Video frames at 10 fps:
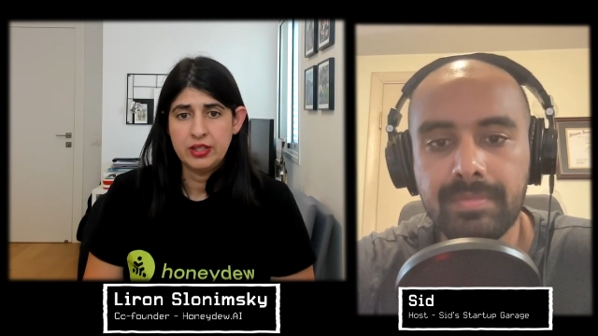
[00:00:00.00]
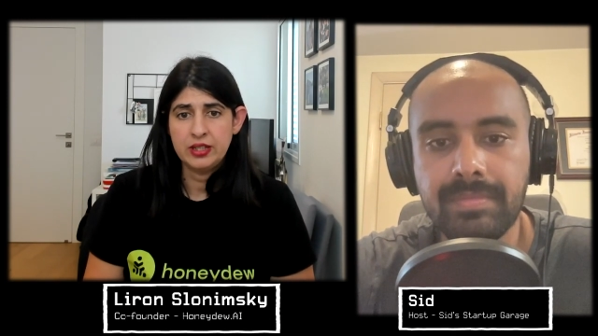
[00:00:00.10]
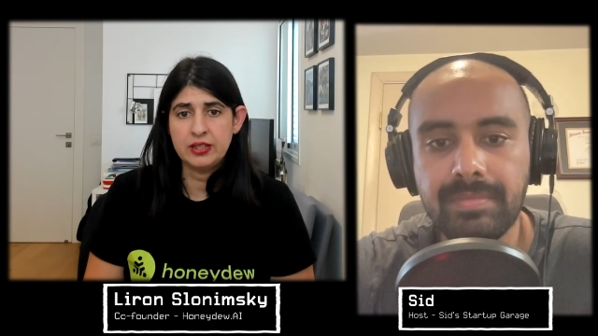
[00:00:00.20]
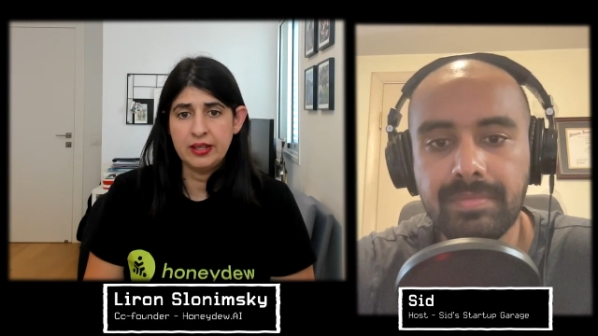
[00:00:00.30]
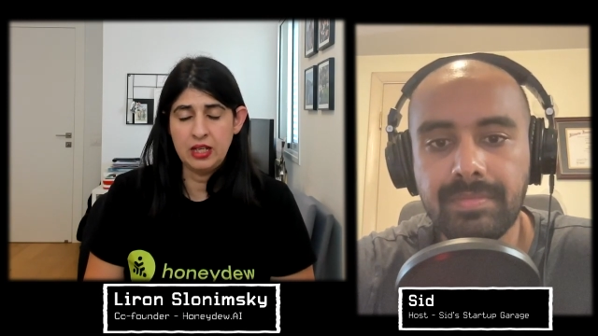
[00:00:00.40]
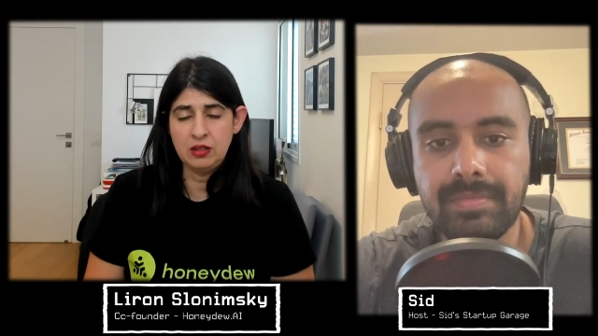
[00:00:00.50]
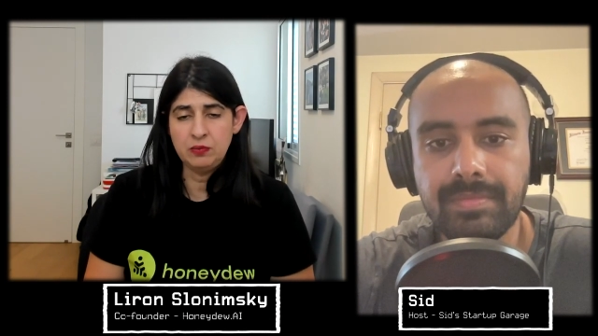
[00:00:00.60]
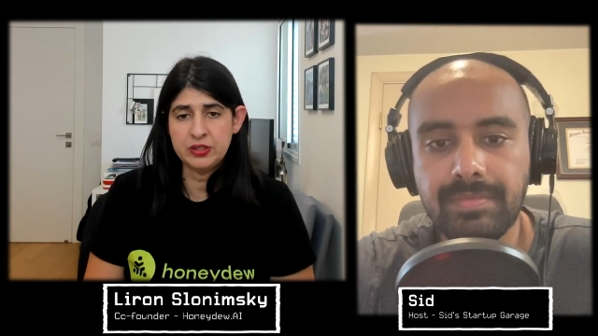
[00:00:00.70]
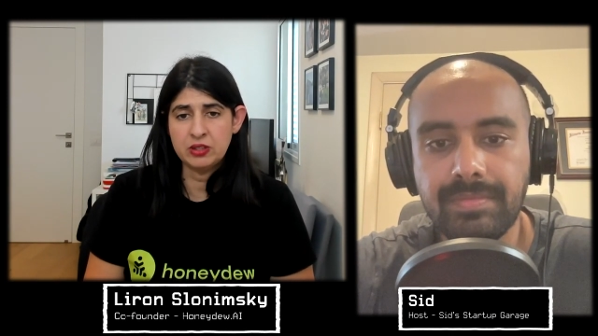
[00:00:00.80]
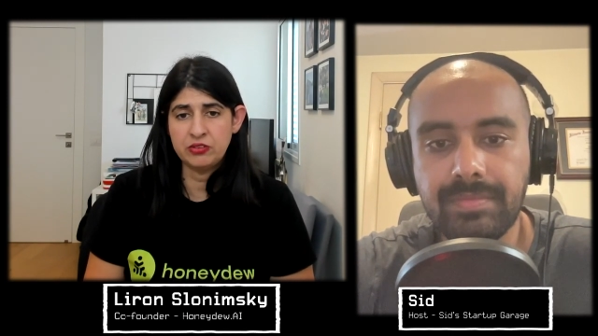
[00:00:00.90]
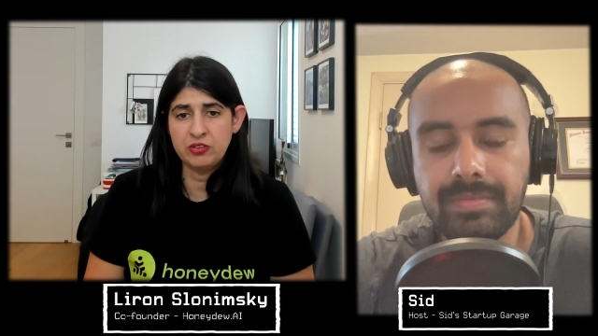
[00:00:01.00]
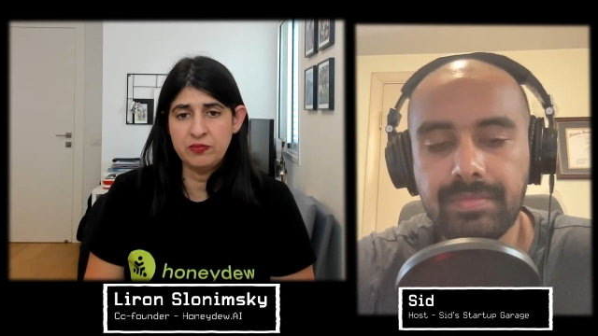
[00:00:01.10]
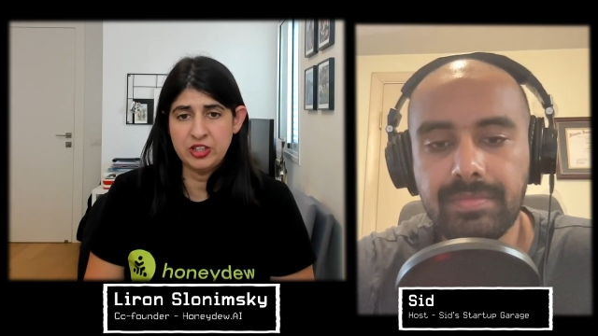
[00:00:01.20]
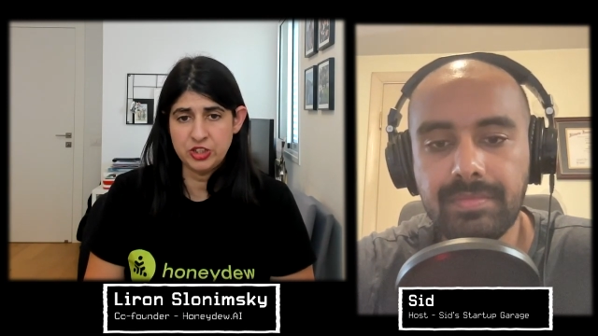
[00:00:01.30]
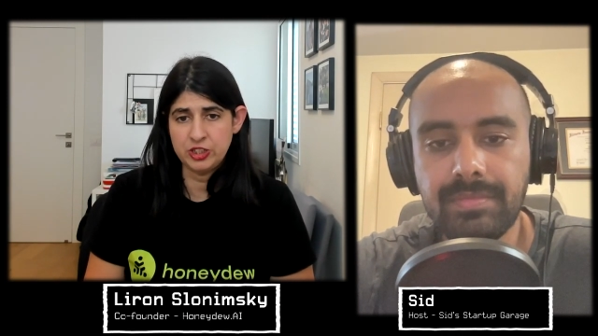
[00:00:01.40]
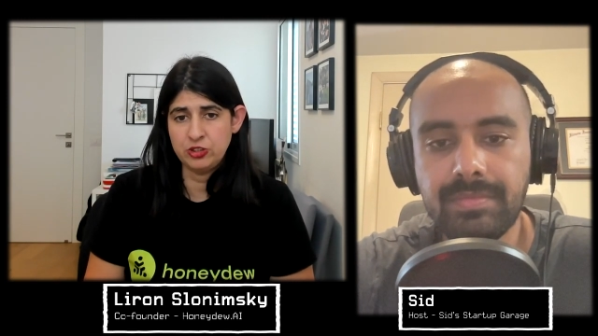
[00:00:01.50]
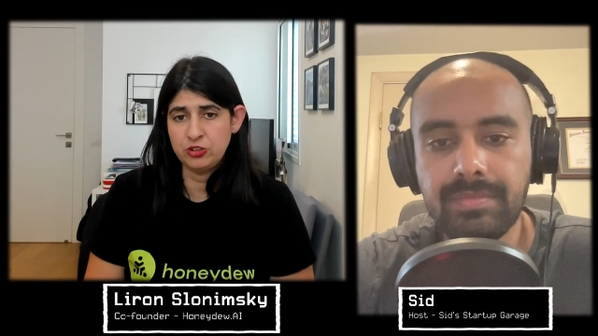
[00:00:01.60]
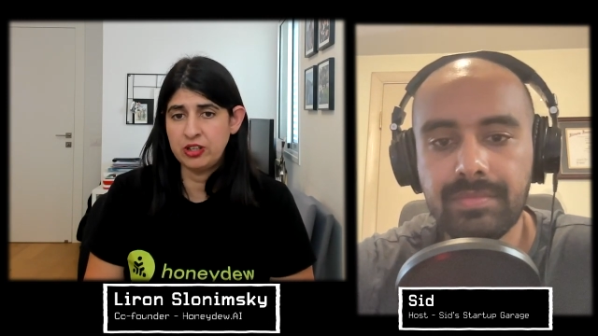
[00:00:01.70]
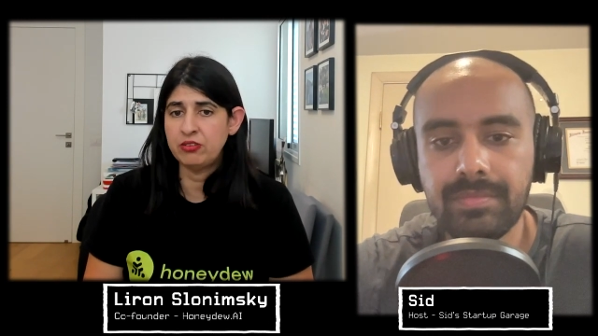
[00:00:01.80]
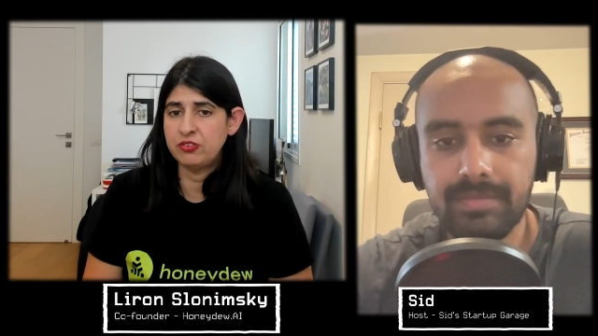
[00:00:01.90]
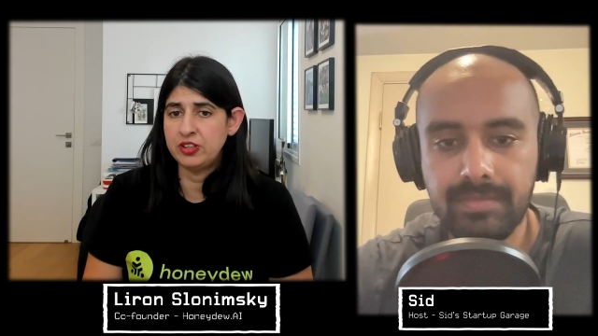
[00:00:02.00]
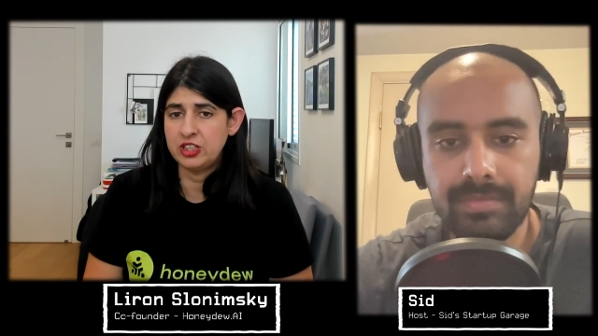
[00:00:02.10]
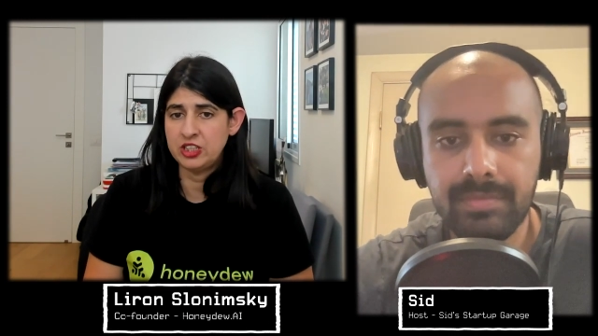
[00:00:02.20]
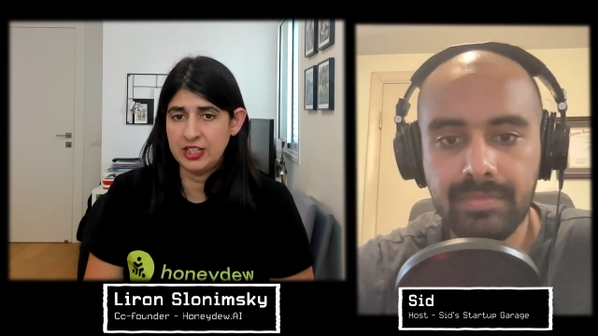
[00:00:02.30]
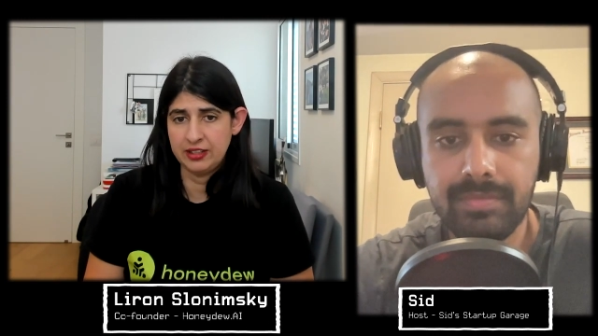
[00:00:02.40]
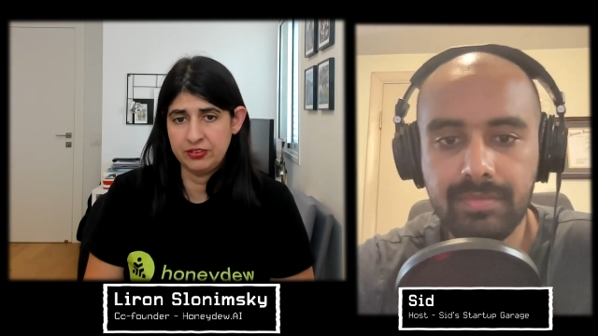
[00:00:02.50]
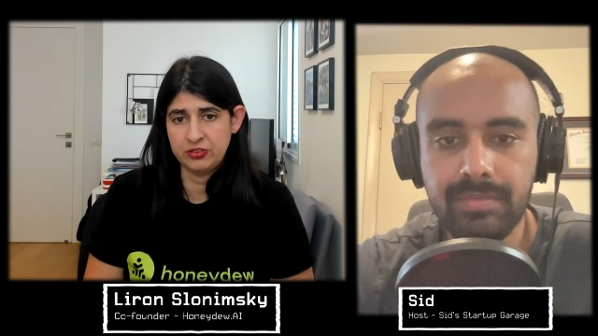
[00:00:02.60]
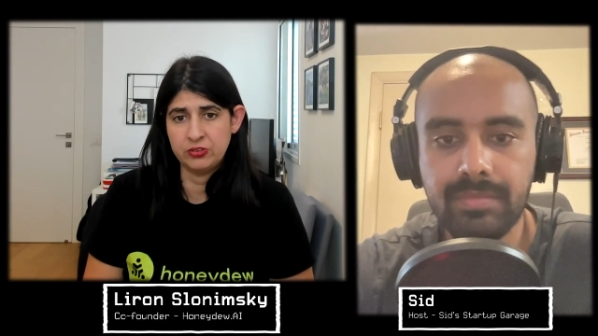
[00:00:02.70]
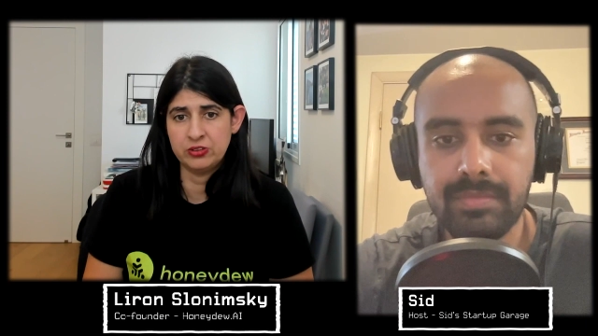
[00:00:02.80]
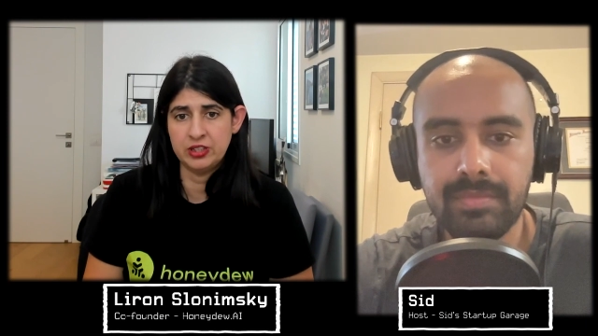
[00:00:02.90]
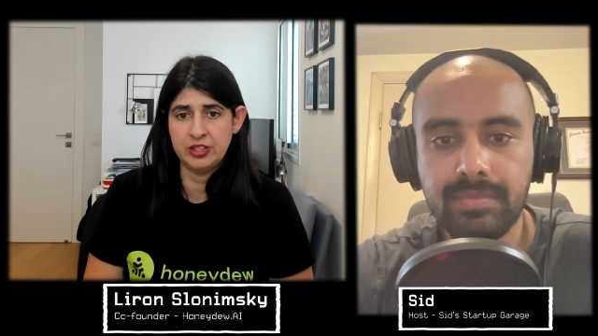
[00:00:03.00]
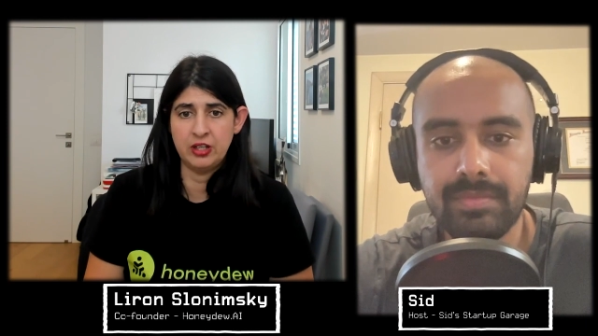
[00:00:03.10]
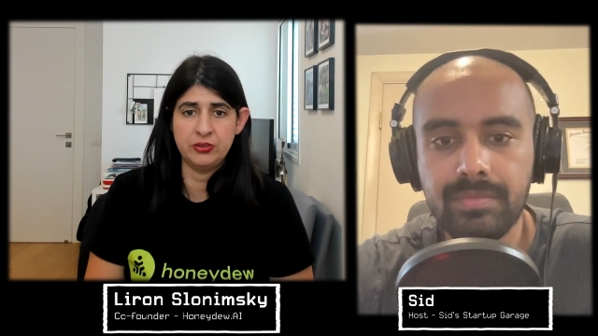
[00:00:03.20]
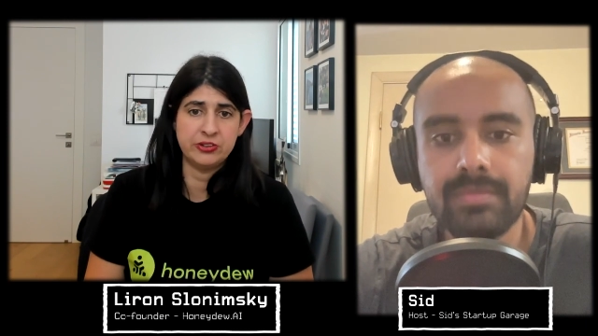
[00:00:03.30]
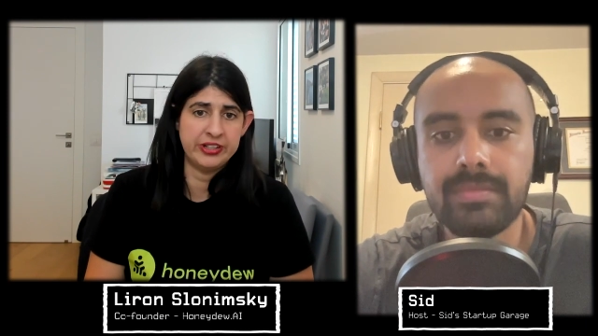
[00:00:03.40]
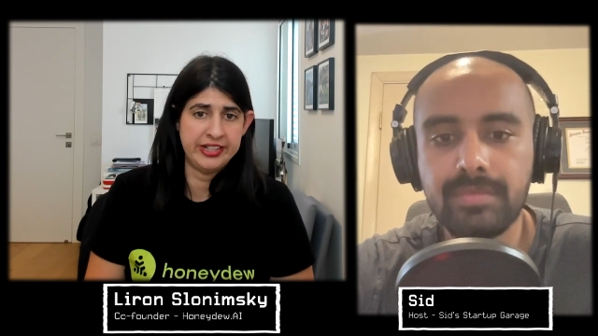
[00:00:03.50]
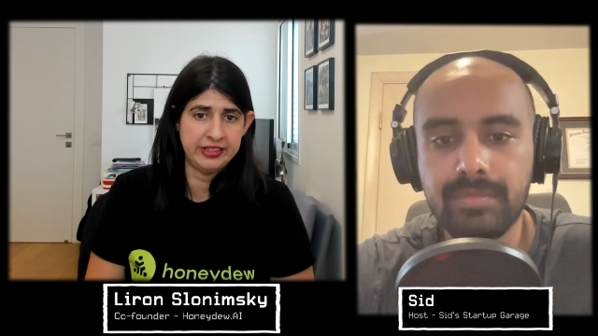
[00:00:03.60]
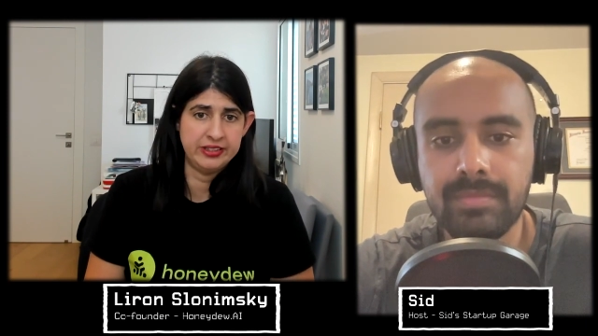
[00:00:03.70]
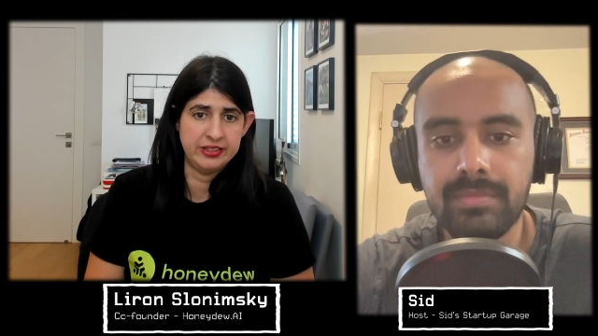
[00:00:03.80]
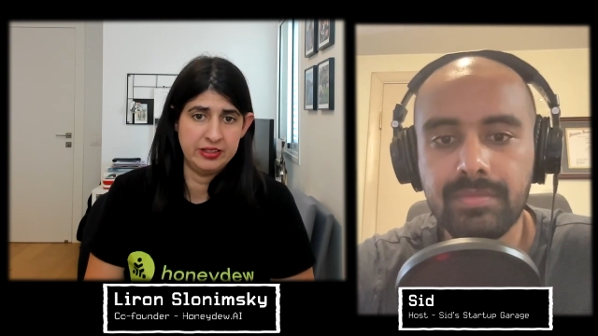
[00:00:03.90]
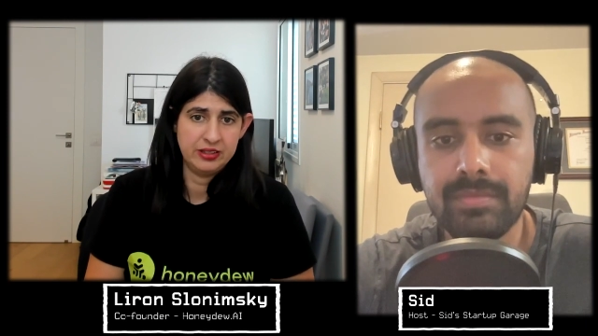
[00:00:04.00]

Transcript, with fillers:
Speaker 1: It helped because imagine you just finished high school and now you're 18.